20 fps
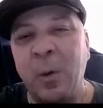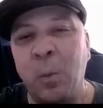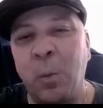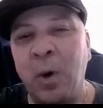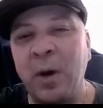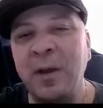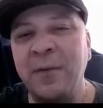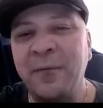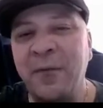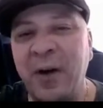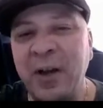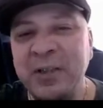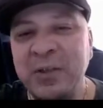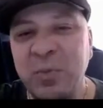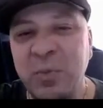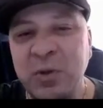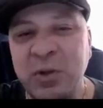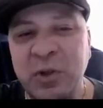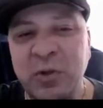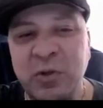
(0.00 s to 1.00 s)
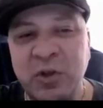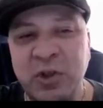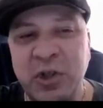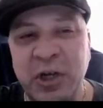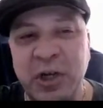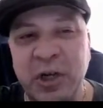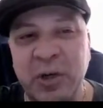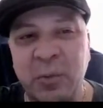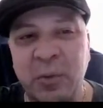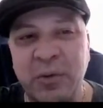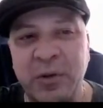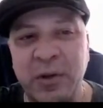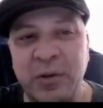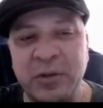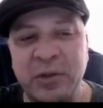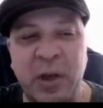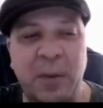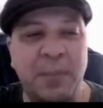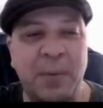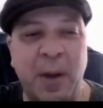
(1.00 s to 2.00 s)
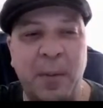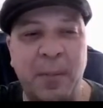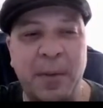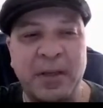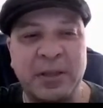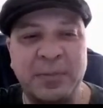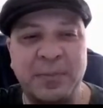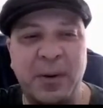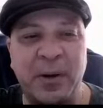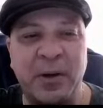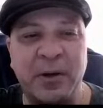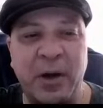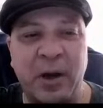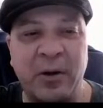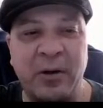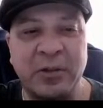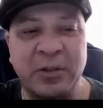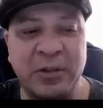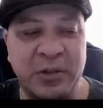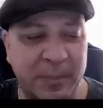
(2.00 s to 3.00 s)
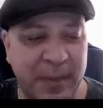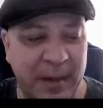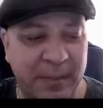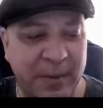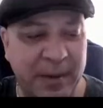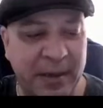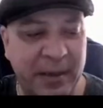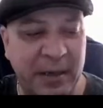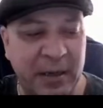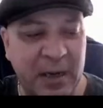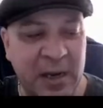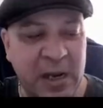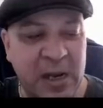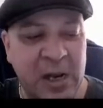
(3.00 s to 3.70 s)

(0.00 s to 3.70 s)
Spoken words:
What advice would you share with those upcoming aspiring artists that maybe